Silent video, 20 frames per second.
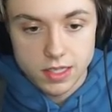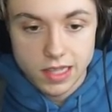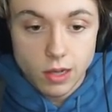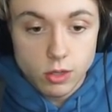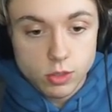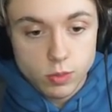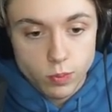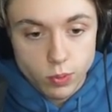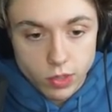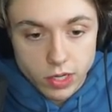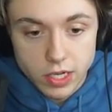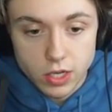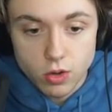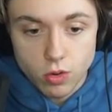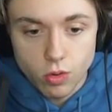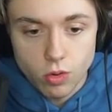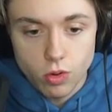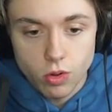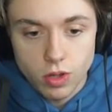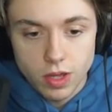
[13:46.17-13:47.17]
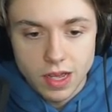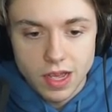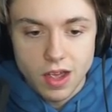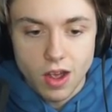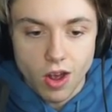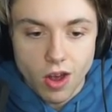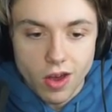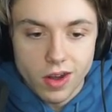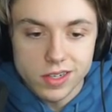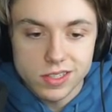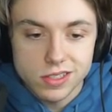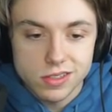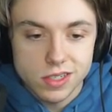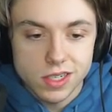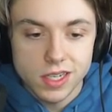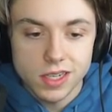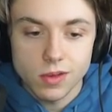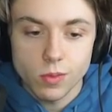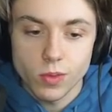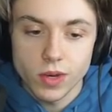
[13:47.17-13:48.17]
So that was pretty cool.
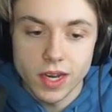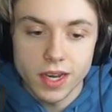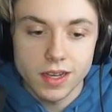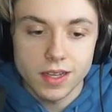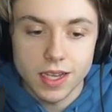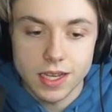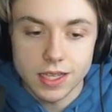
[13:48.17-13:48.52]
Honestly, we didn't